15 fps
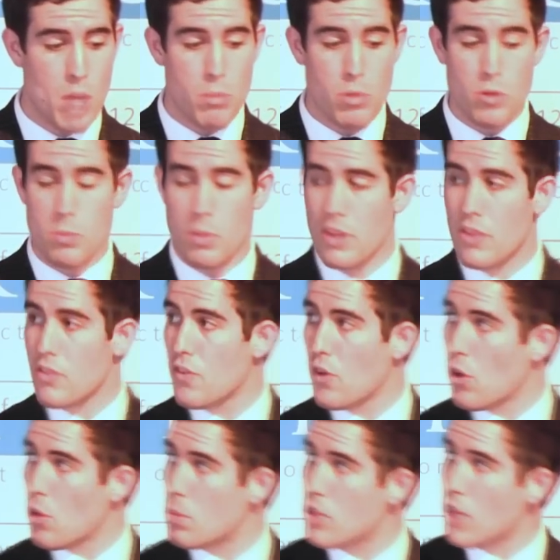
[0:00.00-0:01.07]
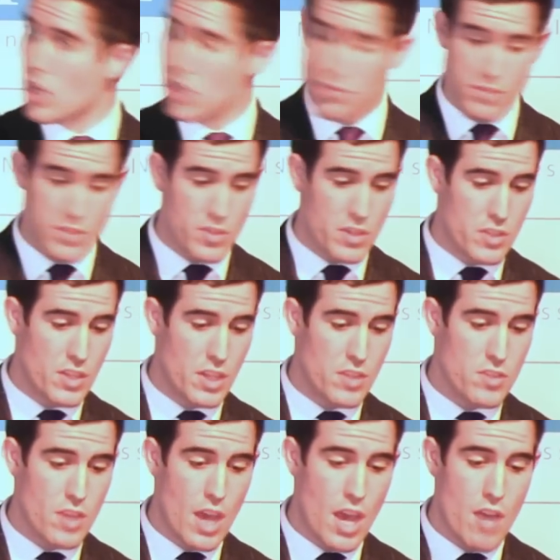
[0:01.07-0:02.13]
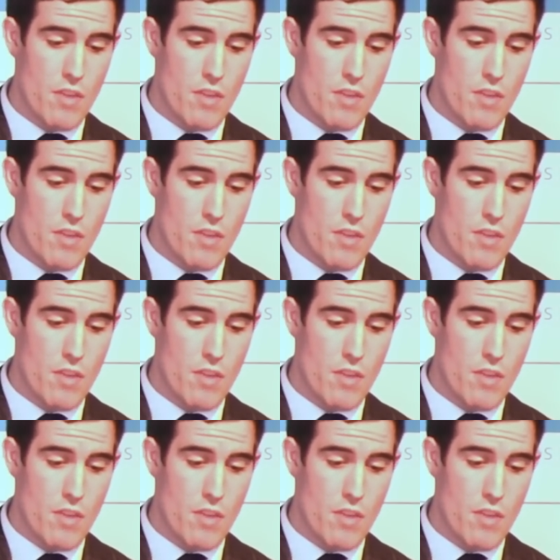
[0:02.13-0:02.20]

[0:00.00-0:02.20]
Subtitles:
blueprints for production facilities,